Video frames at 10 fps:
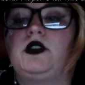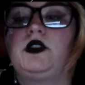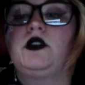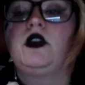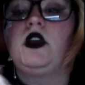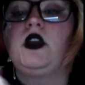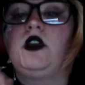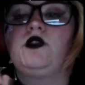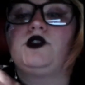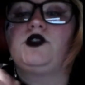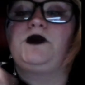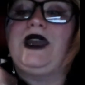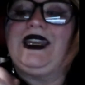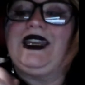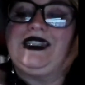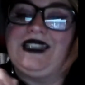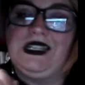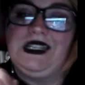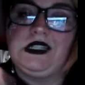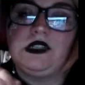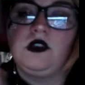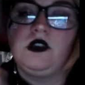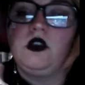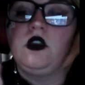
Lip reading: does to just paint it.